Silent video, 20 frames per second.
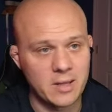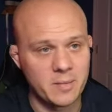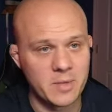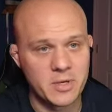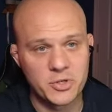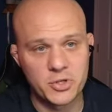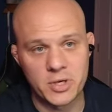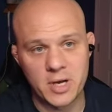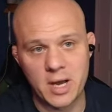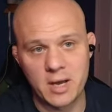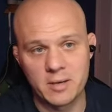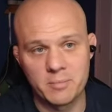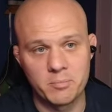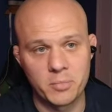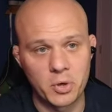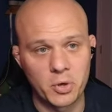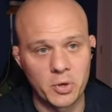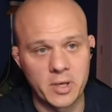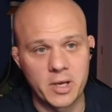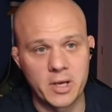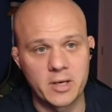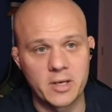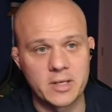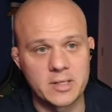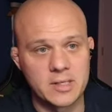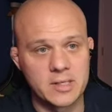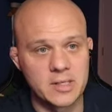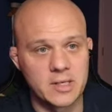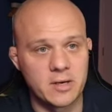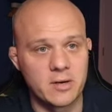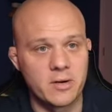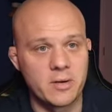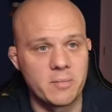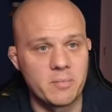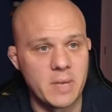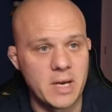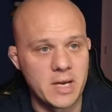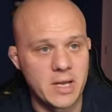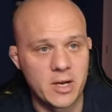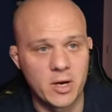That means you're not burning unnecessary
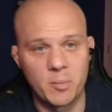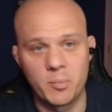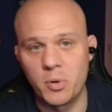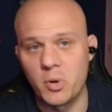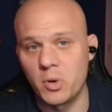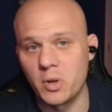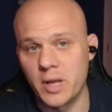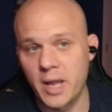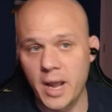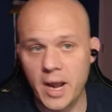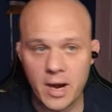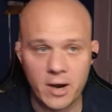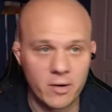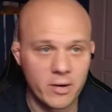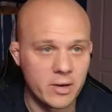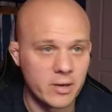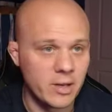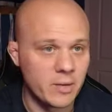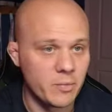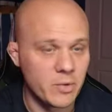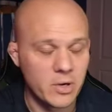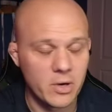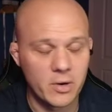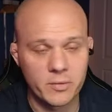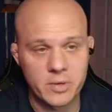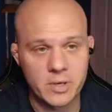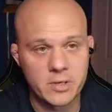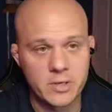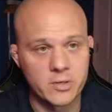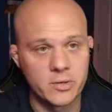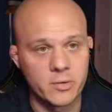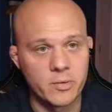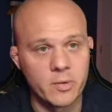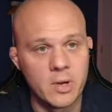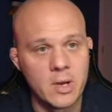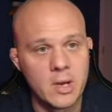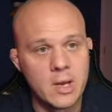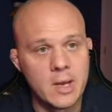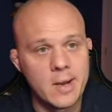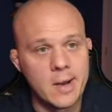media or pulling air in them you don't need to.
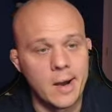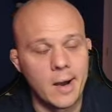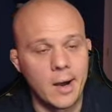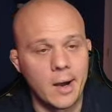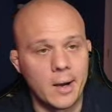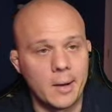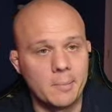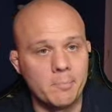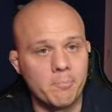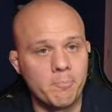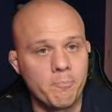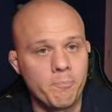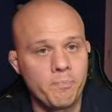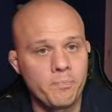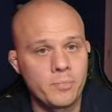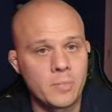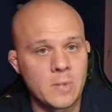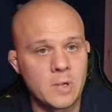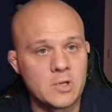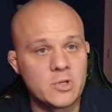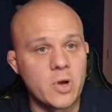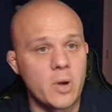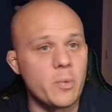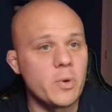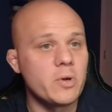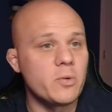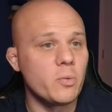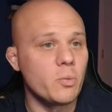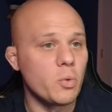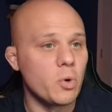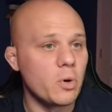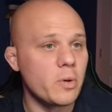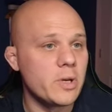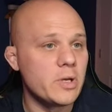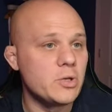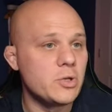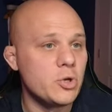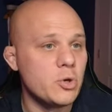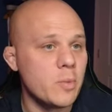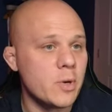So I wouldn't worry
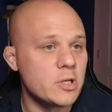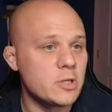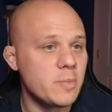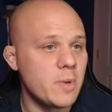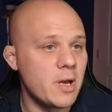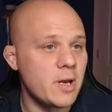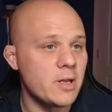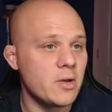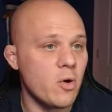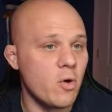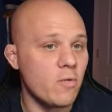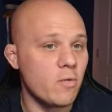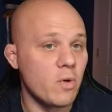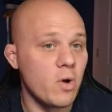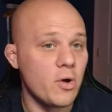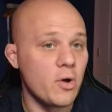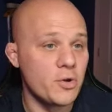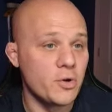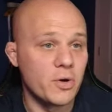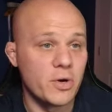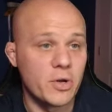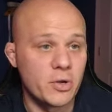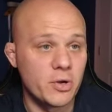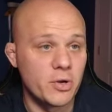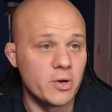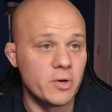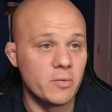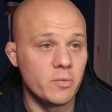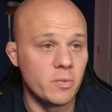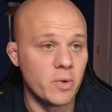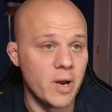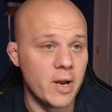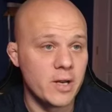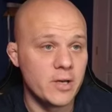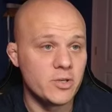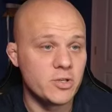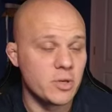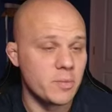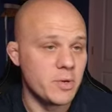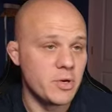too much about it. Overall, you're in a good
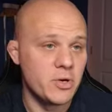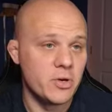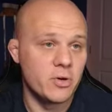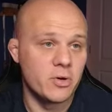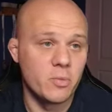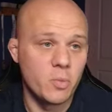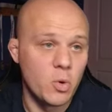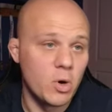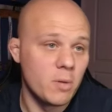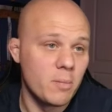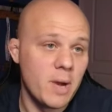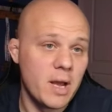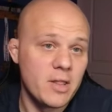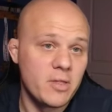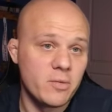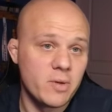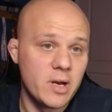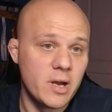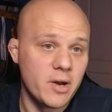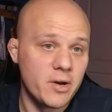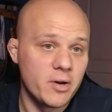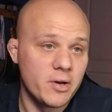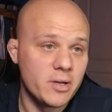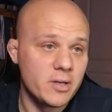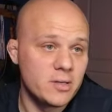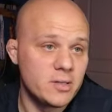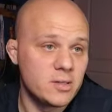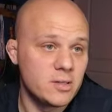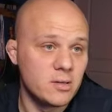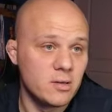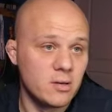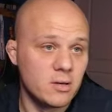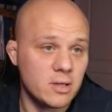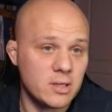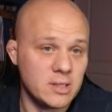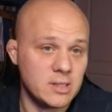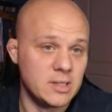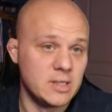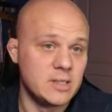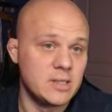range. I mean, you're where my 300 is
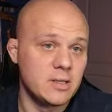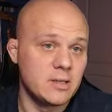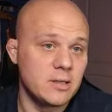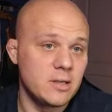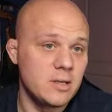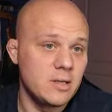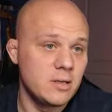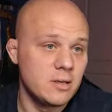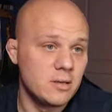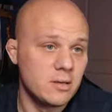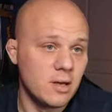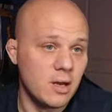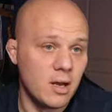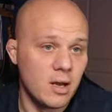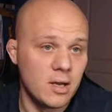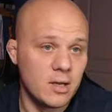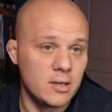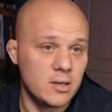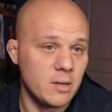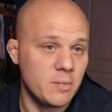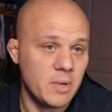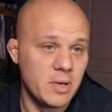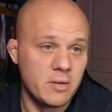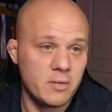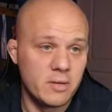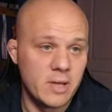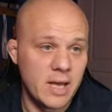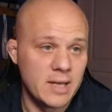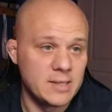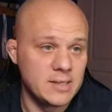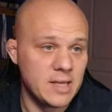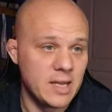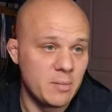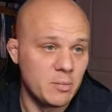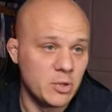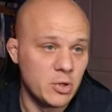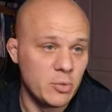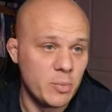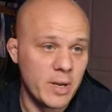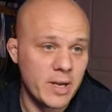consistently. I mean, that
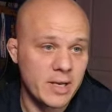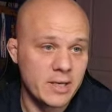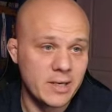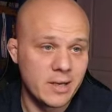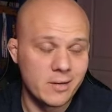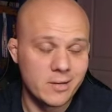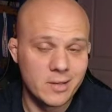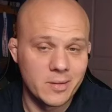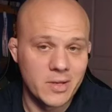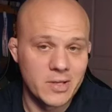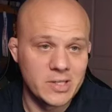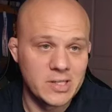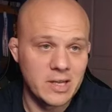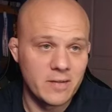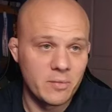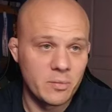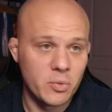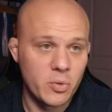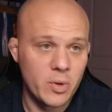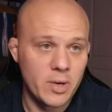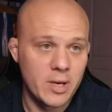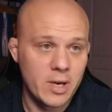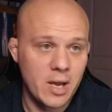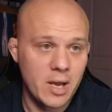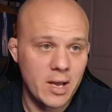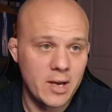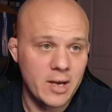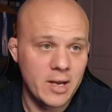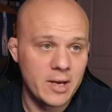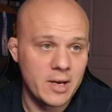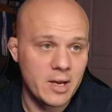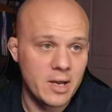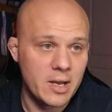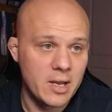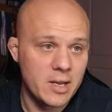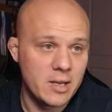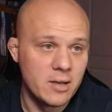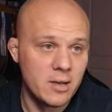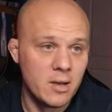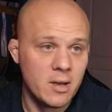same loop, I get down to like 7.9 at
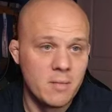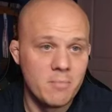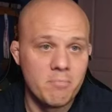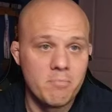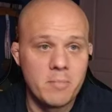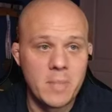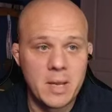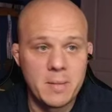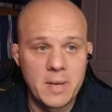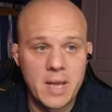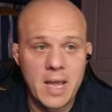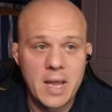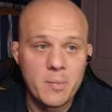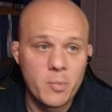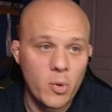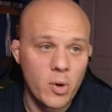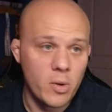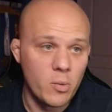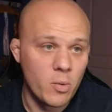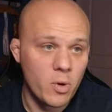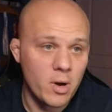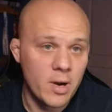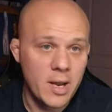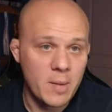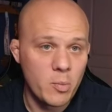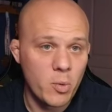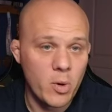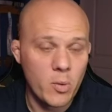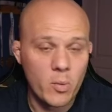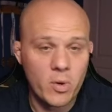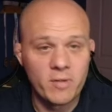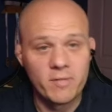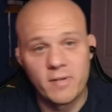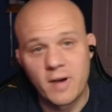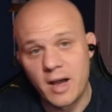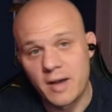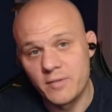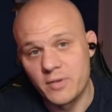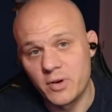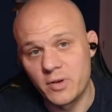night, maybe 8.1,
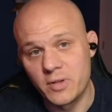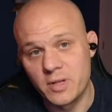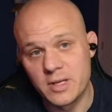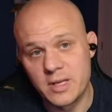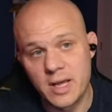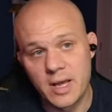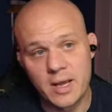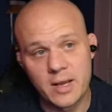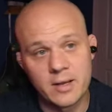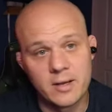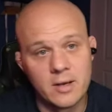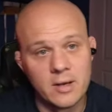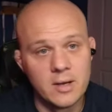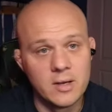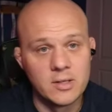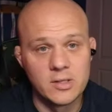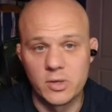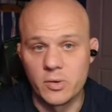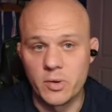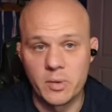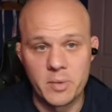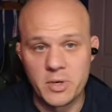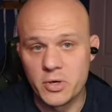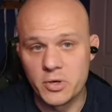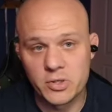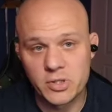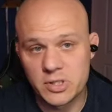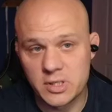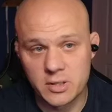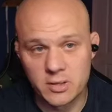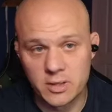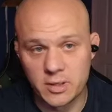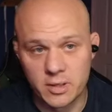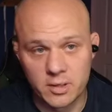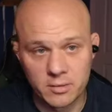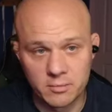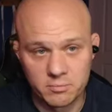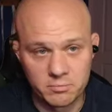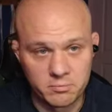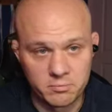8.15 during the day. So, I mean, you're still in
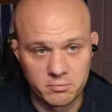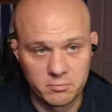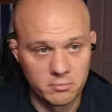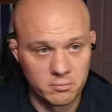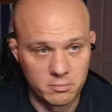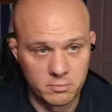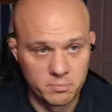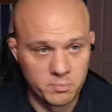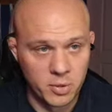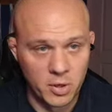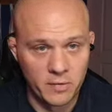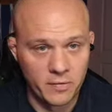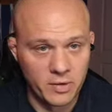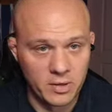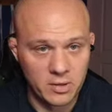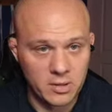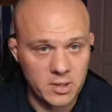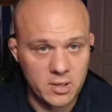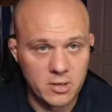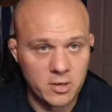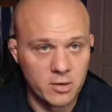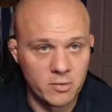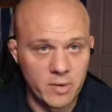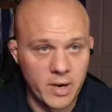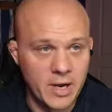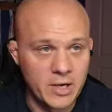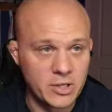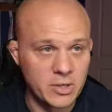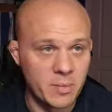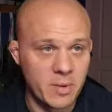a perfectly good range.